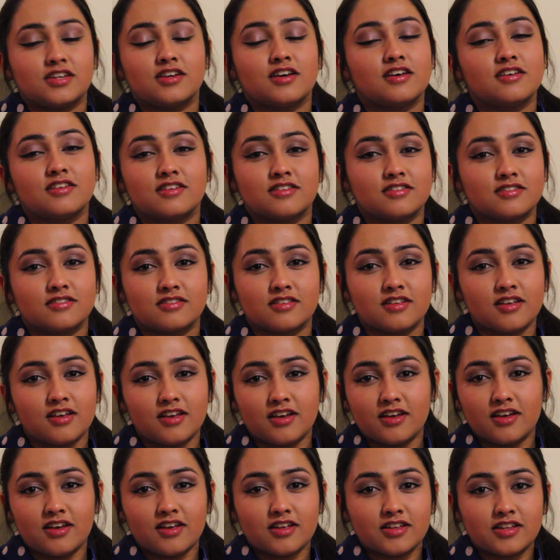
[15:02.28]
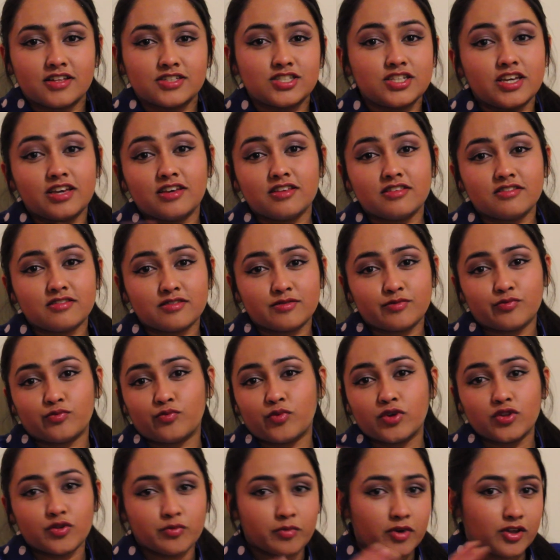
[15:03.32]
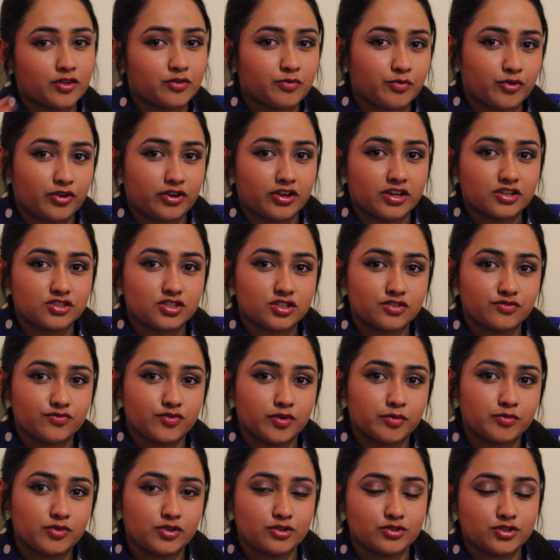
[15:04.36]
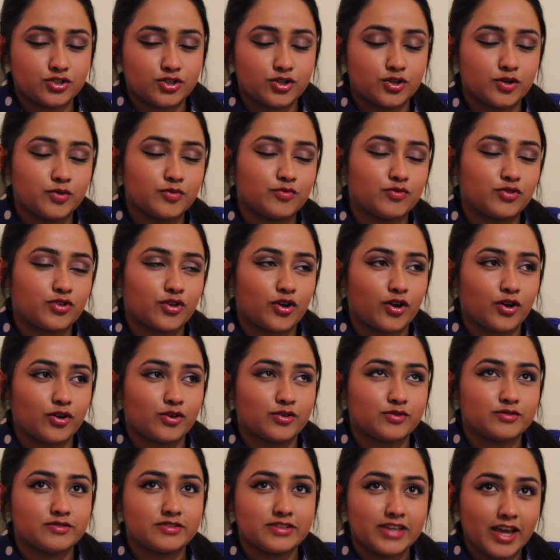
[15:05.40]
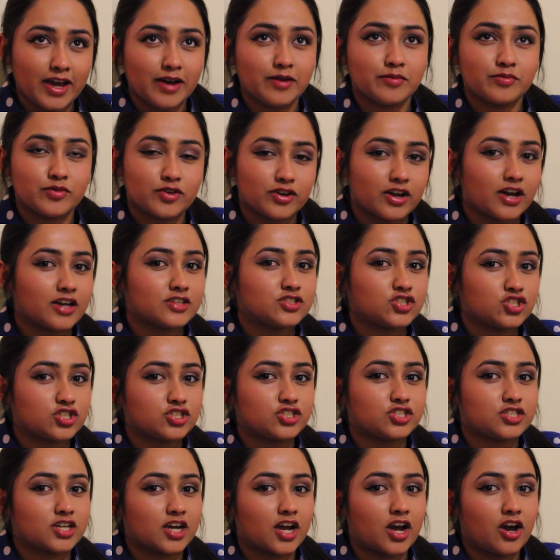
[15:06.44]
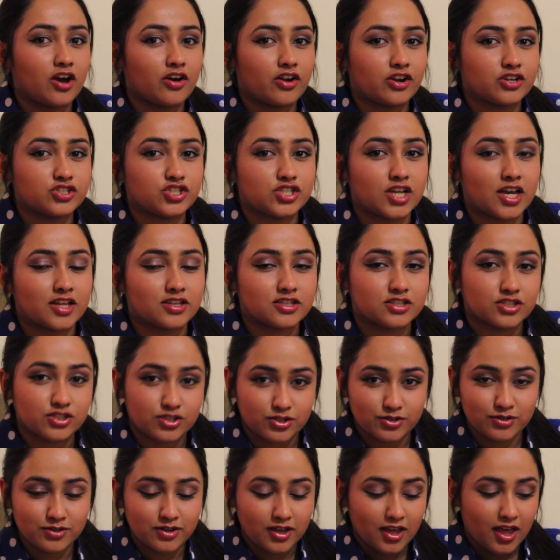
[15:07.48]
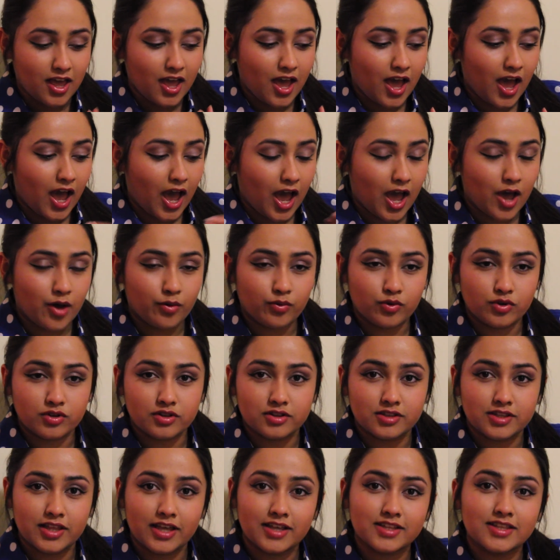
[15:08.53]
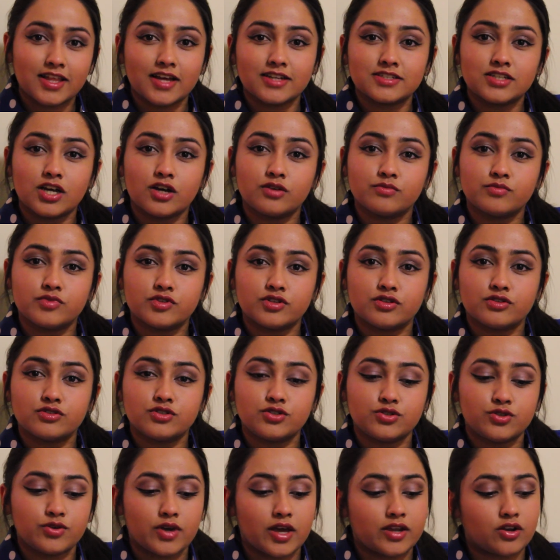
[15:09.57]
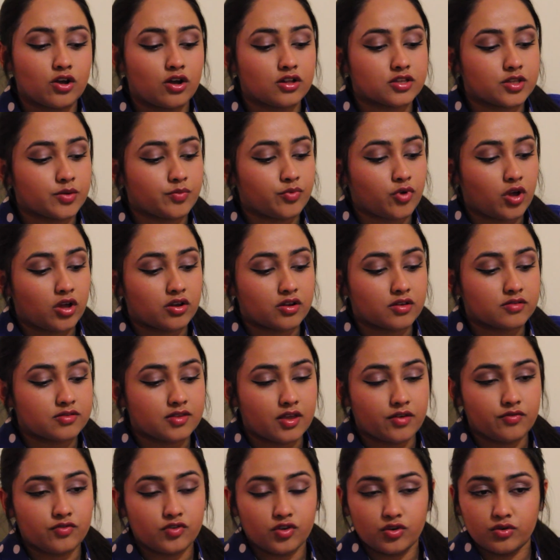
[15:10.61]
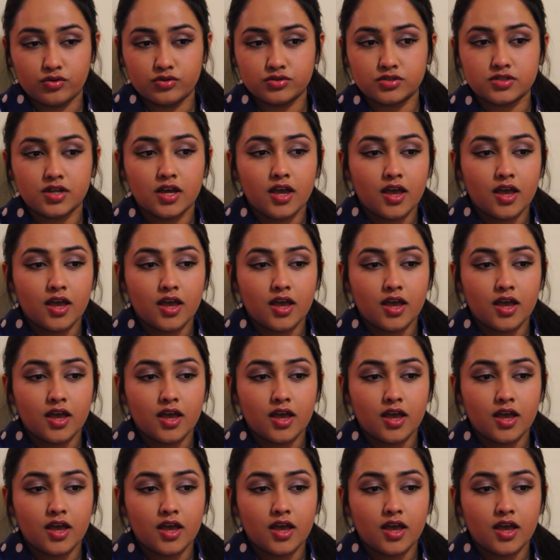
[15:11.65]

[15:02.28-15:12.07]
is she's one of my inspirations from YouTube, so yeah, you guys should check out her channel too. I will link that down below too, and all the products I've used.